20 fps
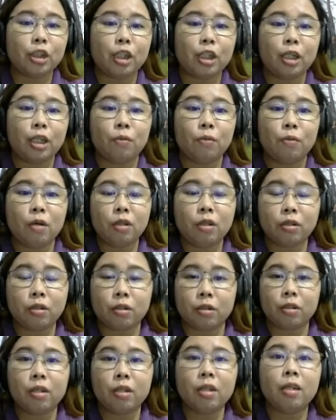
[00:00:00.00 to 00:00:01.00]
in water,
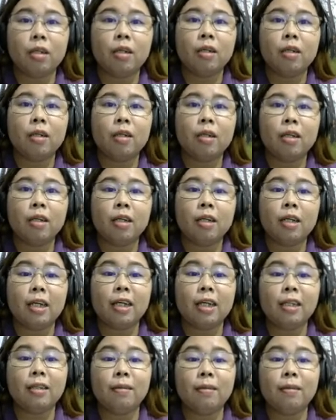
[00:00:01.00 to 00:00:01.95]
it